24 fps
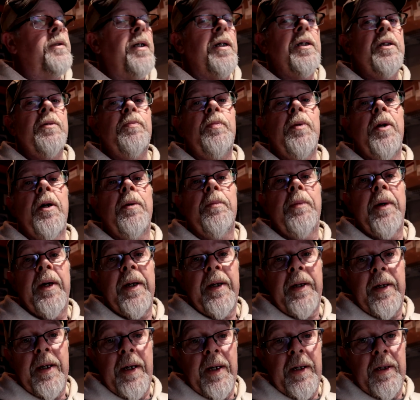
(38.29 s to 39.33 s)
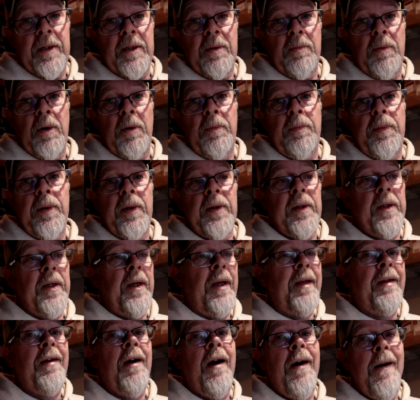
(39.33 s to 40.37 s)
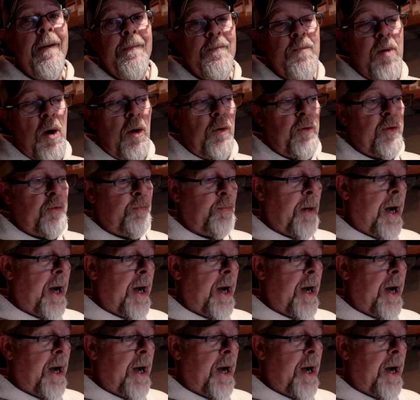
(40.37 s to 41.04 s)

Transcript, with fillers: Jenn's been on my case about building a compost